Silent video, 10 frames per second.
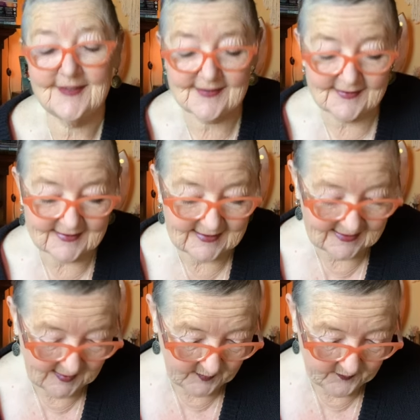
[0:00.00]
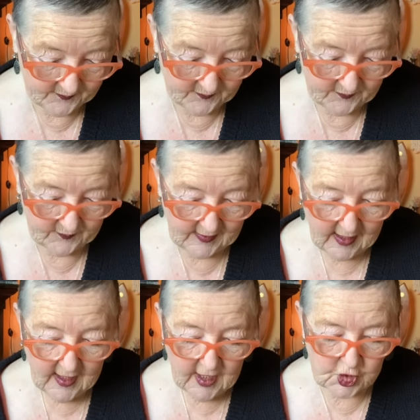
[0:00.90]
He's a little kid.
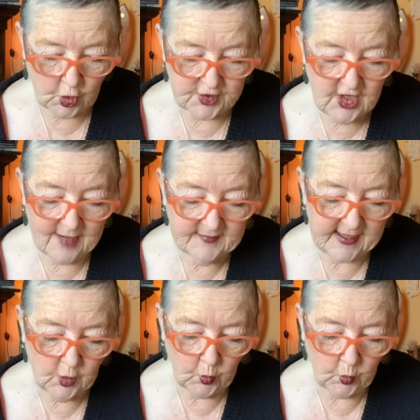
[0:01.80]
A short time later,